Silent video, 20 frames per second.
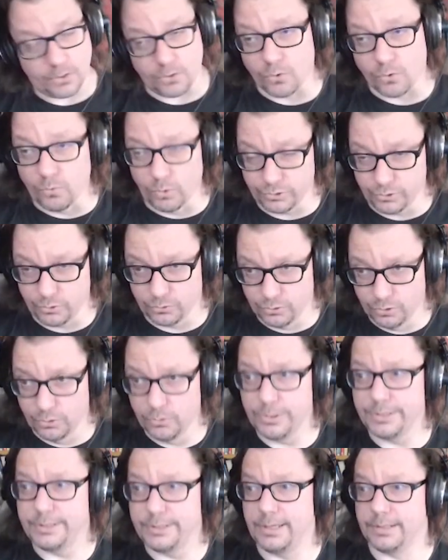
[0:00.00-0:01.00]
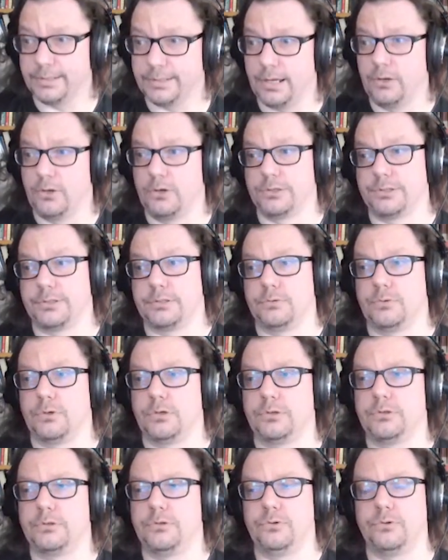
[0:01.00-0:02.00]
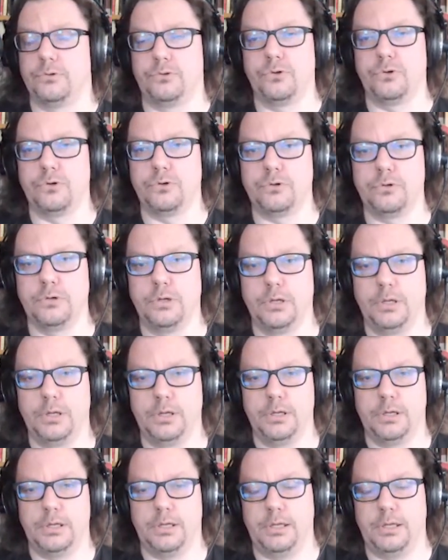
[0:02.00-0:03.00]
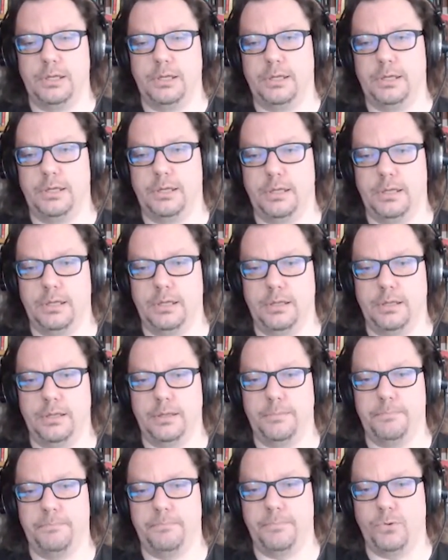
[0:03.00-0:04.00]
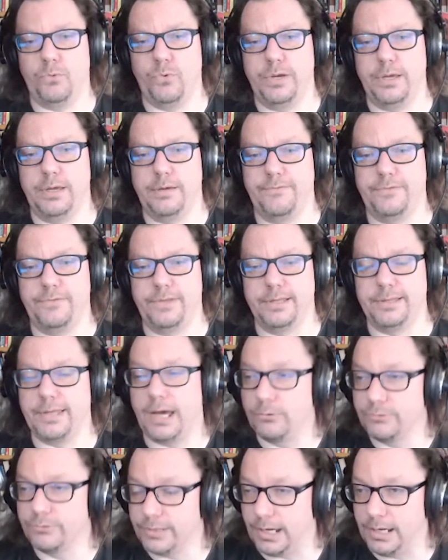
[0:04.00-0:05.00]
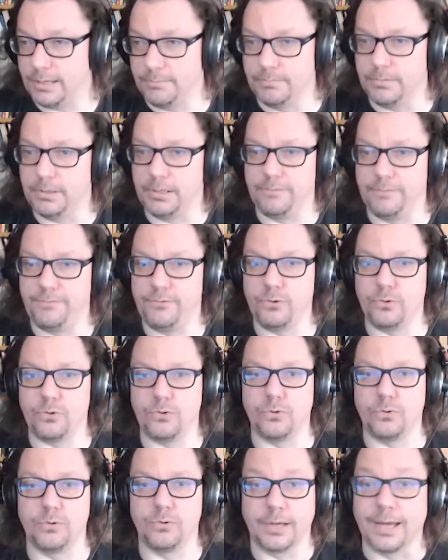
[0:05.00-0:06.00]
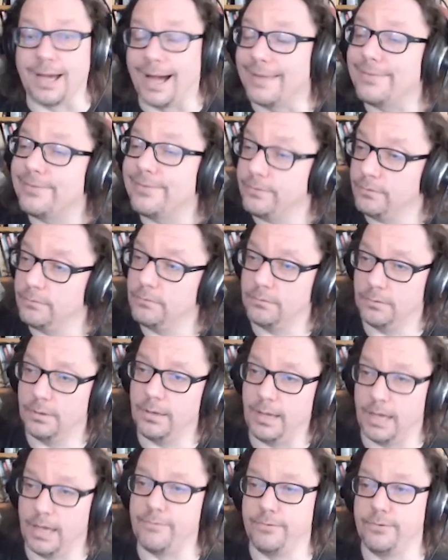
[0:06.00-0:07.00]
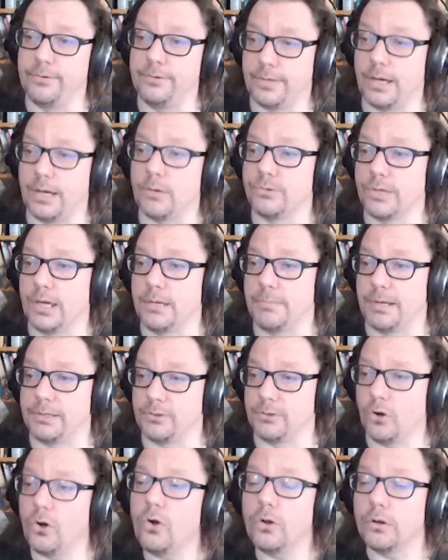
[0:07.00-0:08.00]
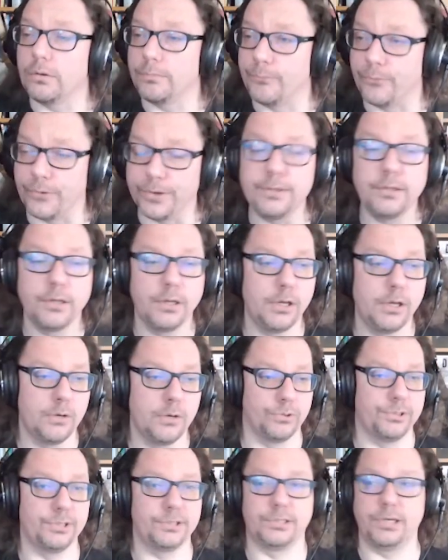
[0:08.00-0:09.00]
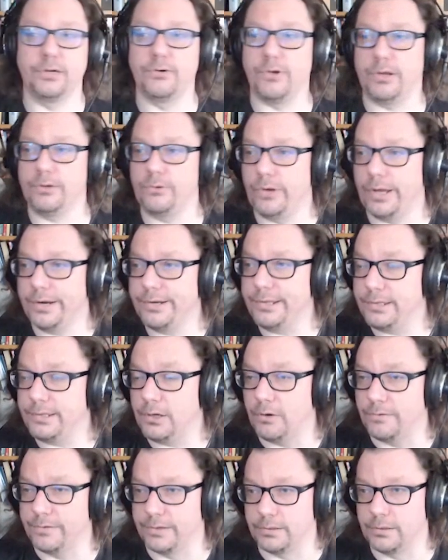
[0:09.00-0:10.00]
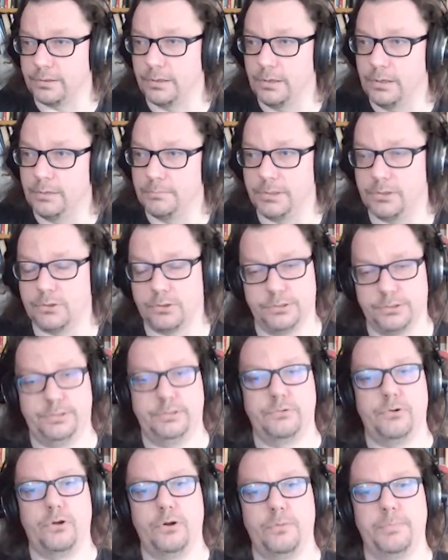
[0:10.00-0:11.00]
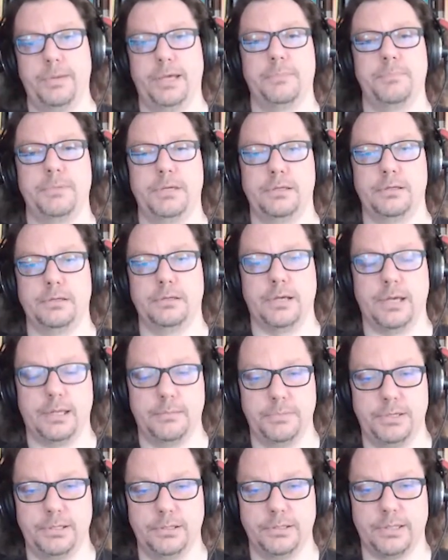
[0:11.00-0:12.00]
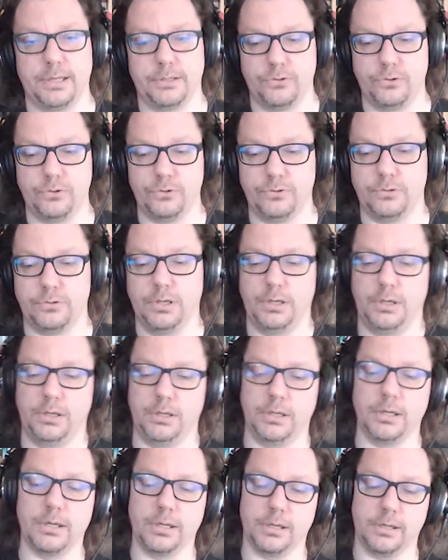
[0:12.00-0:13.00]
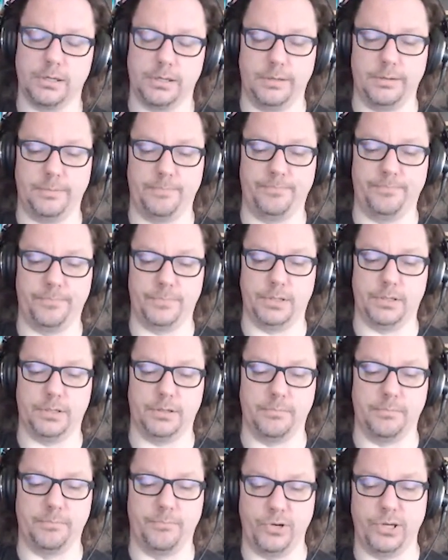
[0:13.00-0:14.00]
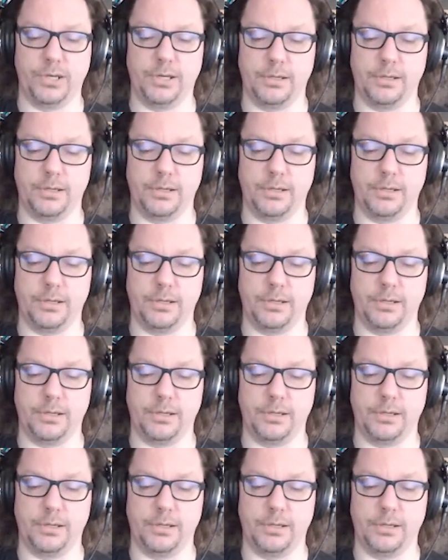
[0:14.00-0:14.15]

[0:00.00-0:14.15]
What you do with data loss, what you do with the downtime, if you can have downtime at all, right? What is the granularity of it? Because rollback can mean that you bring